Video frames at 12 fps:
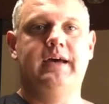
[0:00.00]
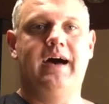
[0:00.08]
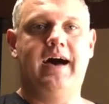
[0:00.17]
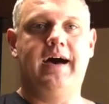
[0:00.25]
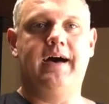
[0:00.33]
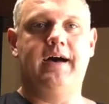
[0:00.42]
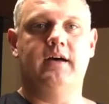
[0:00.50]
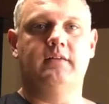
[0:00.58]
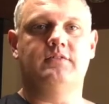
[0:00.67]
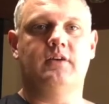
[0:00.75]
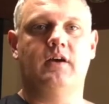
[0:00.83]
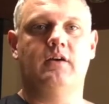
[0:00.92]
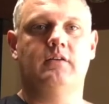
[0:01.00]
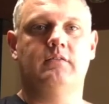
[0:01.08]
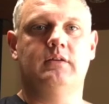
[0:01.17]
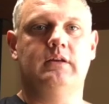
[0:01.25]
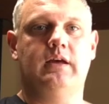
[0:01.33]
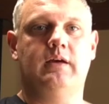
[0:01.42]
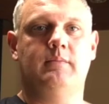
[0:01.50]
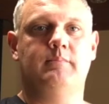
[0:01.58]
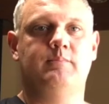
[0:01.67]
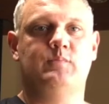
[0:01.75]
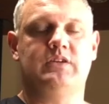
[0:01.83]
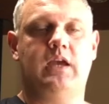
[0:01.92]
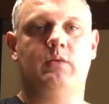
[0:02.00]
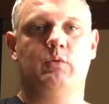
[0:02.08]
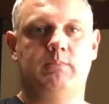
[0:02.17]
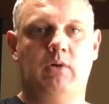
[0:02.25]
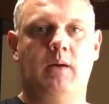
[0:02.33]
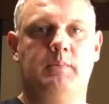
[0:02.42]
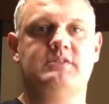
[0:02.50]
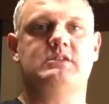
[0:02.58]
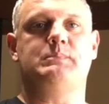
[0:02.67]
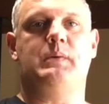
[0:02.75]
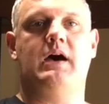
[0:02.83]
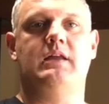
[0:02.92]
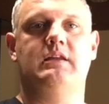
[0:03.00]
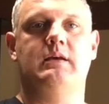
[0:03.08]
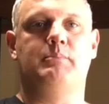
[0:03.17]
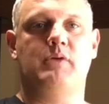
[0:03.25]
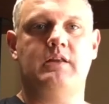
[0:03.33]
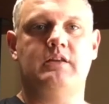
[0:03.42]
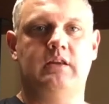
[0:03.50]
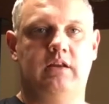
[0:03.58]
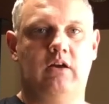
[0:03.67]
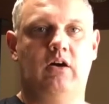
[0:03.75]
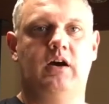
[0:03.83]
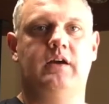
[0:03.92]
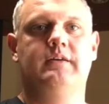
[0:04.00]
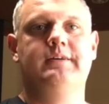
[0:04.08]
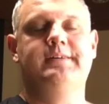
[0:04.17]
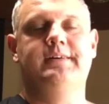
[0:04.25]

Together with my business partner, Brendan, and I,